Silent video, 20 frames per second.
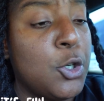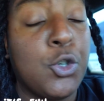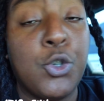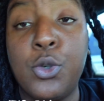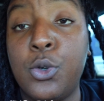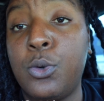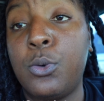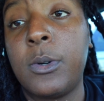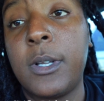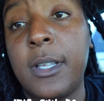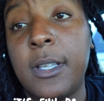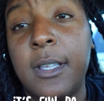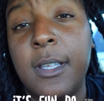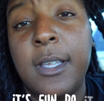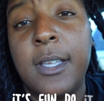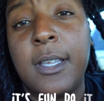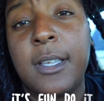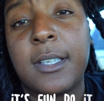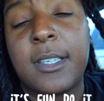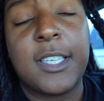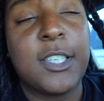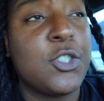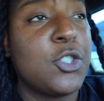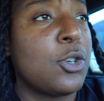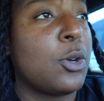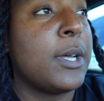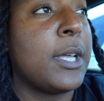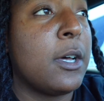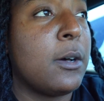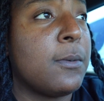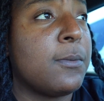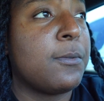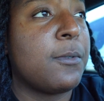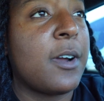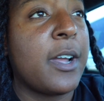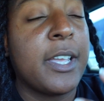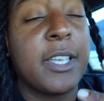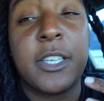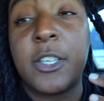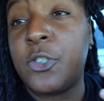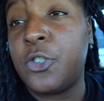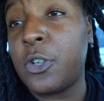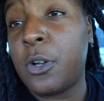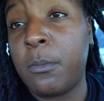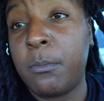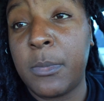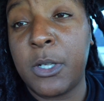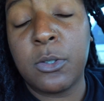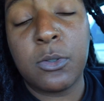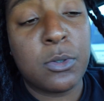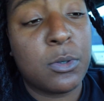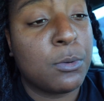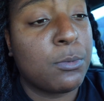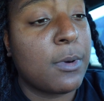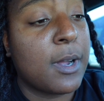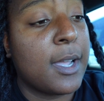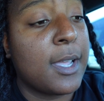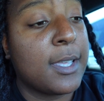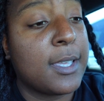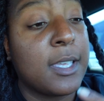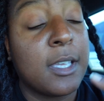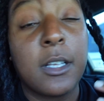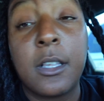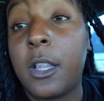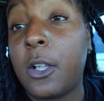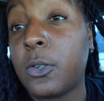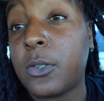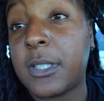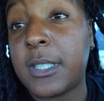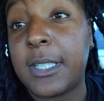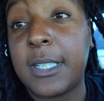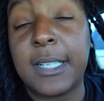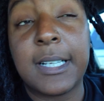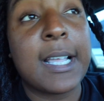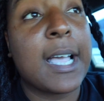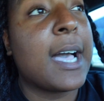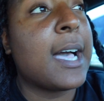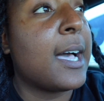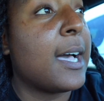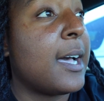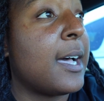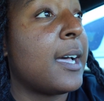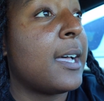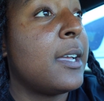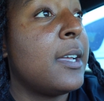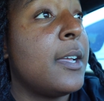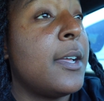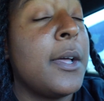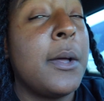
do it Get your health right. Get your mental right. Get close to God.